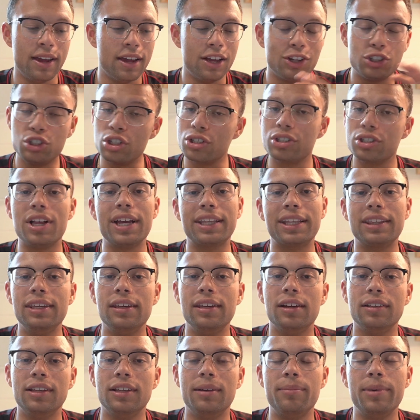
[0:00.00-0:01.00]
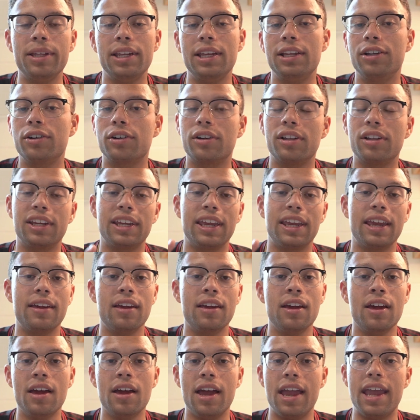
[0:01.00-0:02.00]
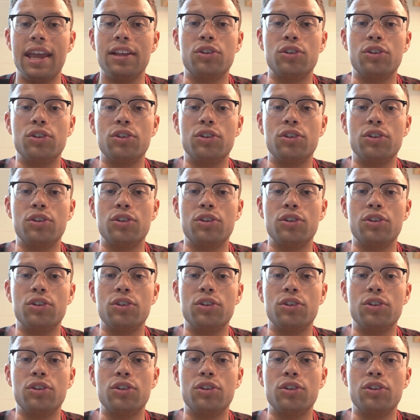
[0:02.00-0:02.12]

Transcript: Just like the Unlimited, you're going to get a